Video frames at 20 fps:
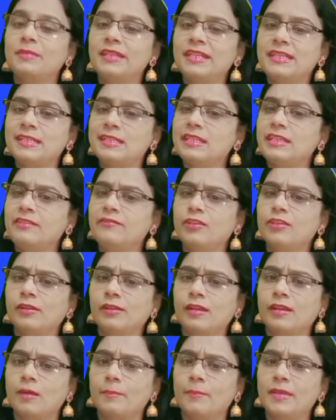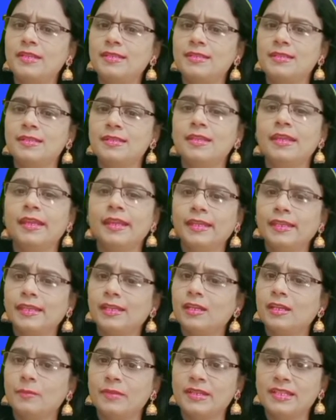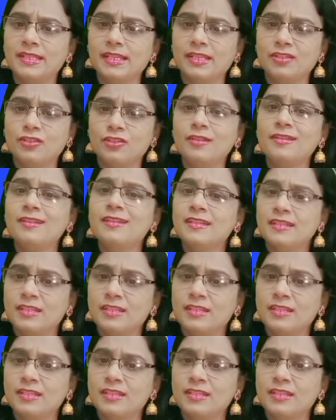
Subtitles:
please leave your comments in the comment section